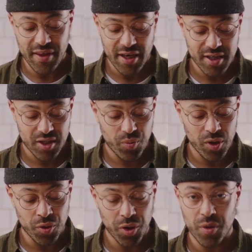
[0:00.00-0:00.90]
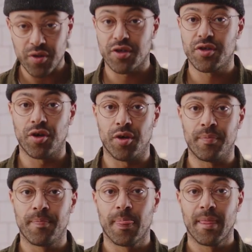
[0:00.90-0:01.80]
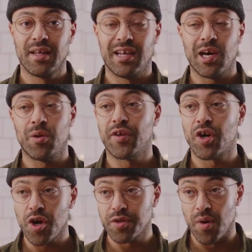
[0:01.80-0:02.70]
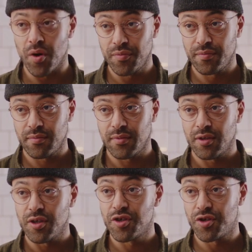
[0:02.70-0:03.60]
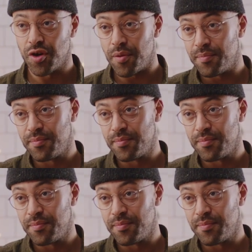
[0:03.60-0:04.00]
this, we only want some. Now with the Cosmo, some.